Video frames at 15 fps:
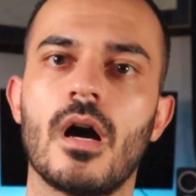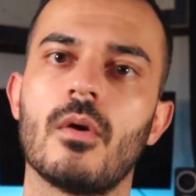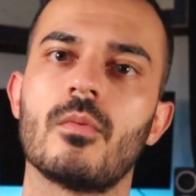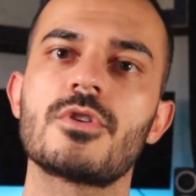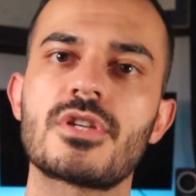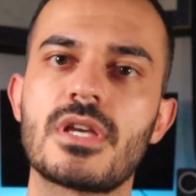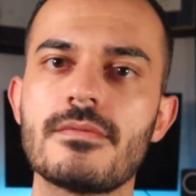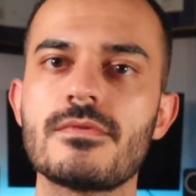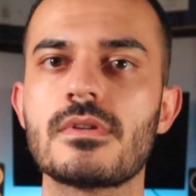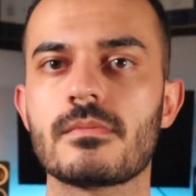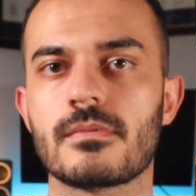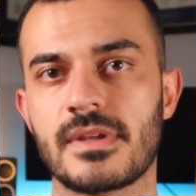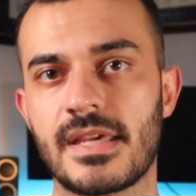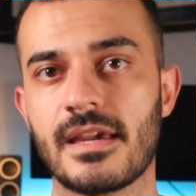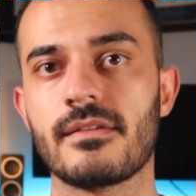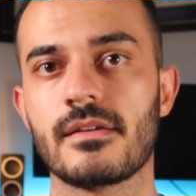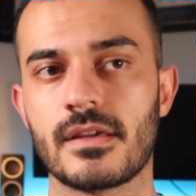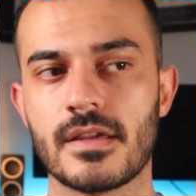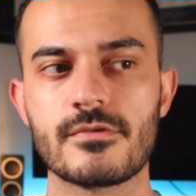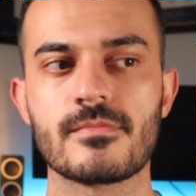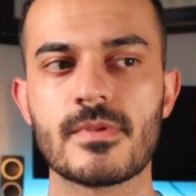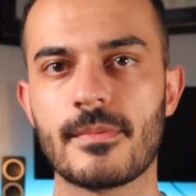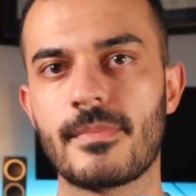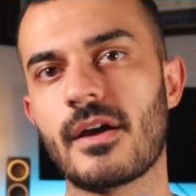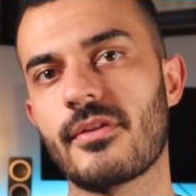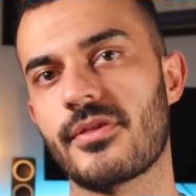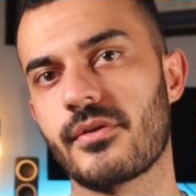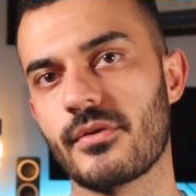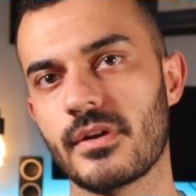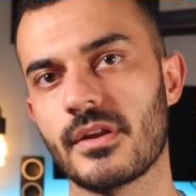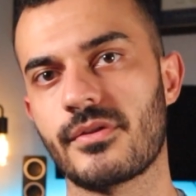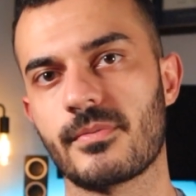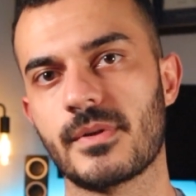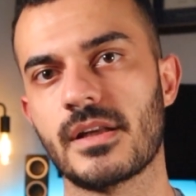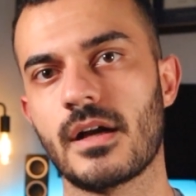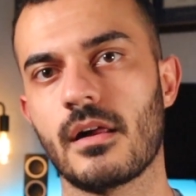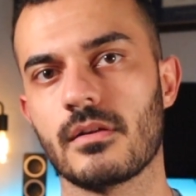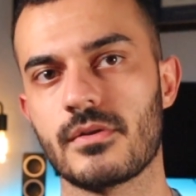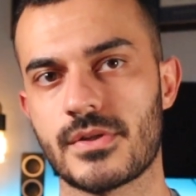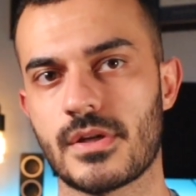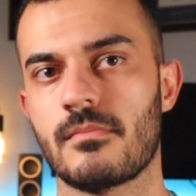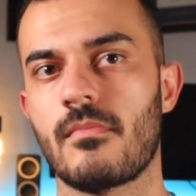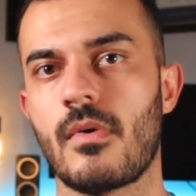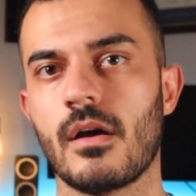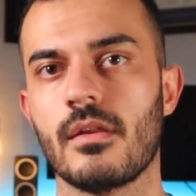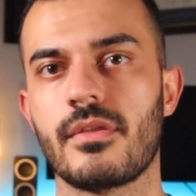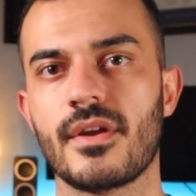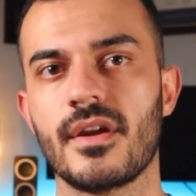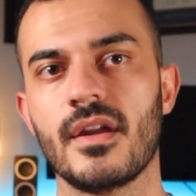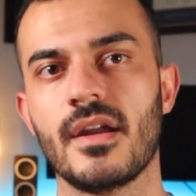which gives me about $33 a month.